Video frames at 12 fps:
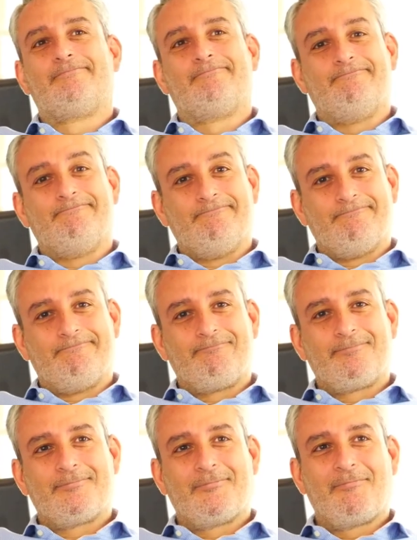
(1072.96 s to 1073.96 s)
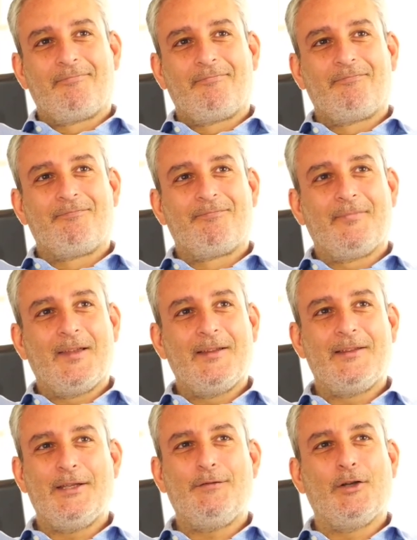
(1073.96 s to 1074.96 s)
Mm
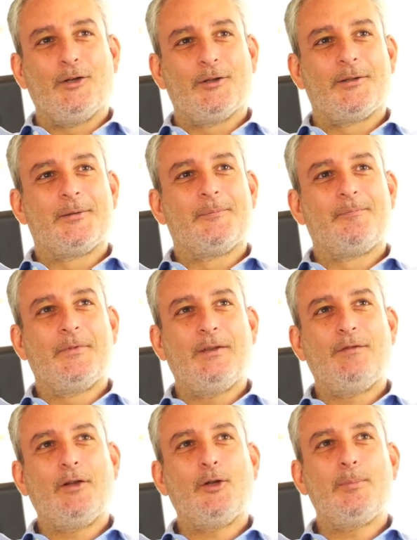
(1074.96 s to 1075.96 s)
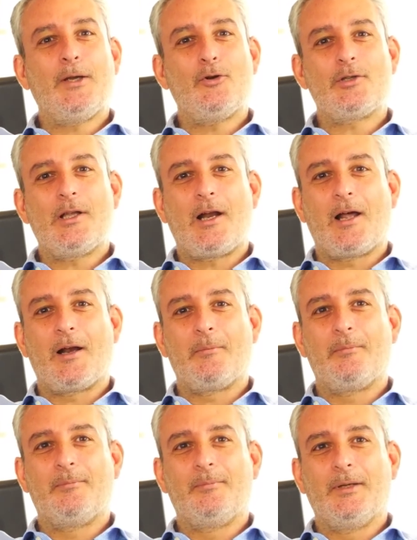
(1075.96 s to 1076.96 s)
difficult, difficult because there are
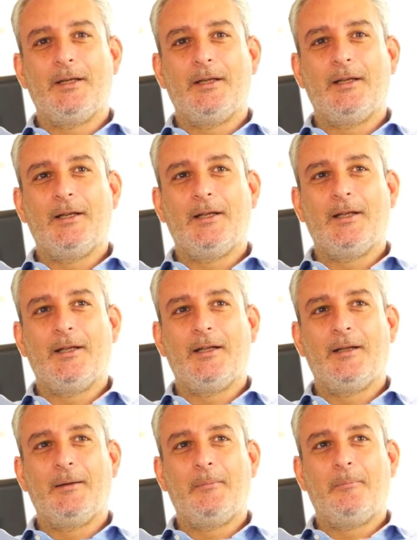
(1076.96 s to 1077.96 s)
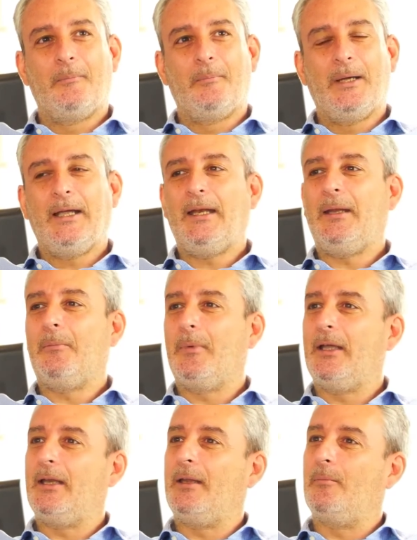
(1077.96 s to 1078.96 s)
uh, many,
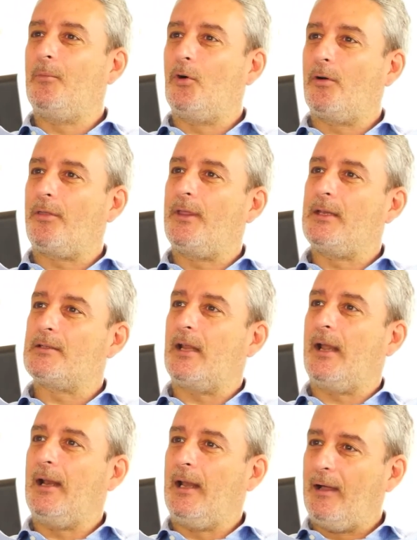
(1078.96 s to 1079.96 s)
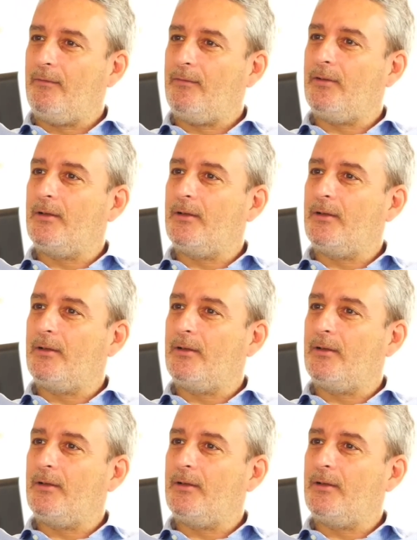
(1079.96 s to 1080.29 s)
many more things that I love